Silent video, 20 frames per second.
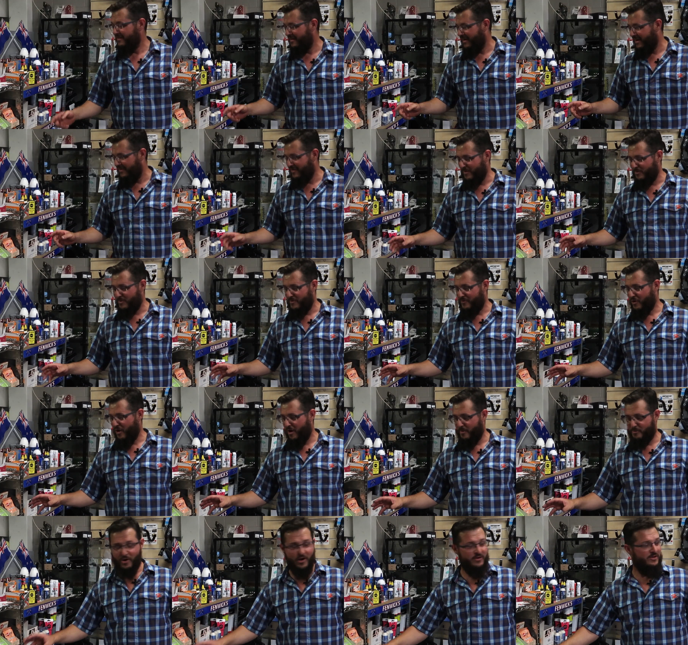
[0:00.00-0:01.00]
And then we've
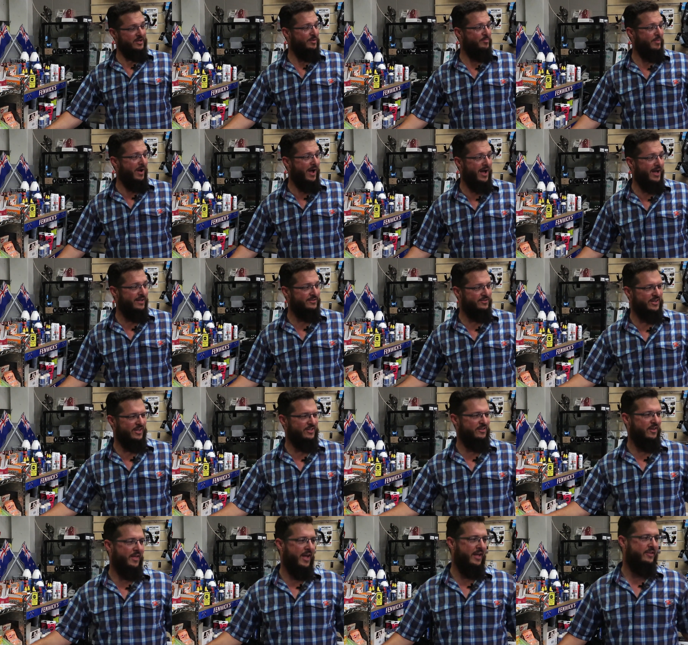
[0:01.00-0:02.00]
got protein bars and things
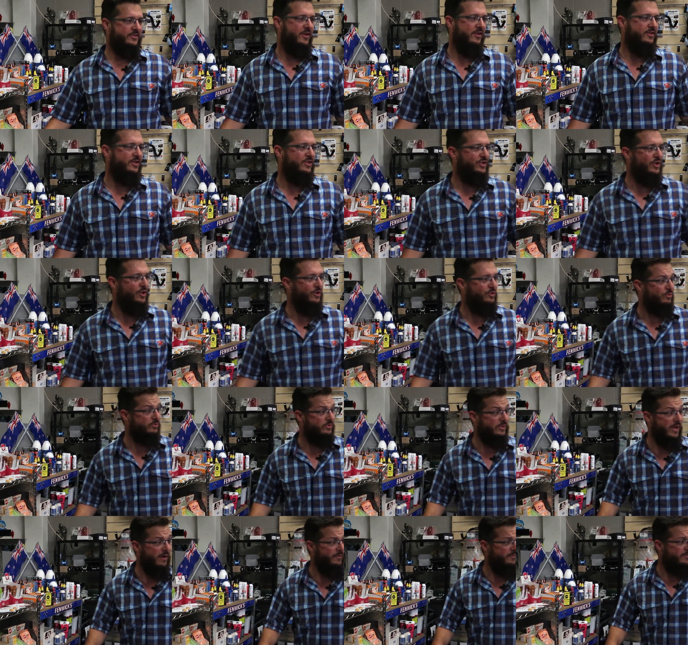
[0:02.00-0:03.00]
like that. So just usual
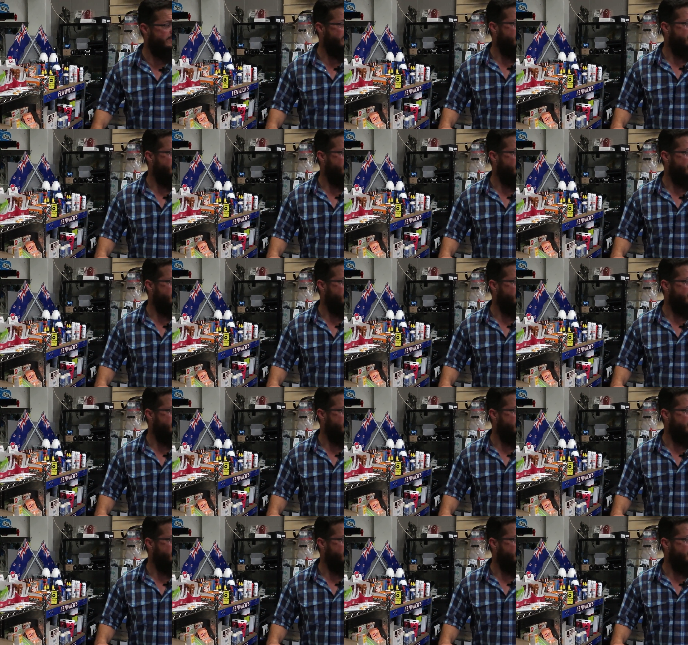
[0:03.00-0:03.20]
stuff.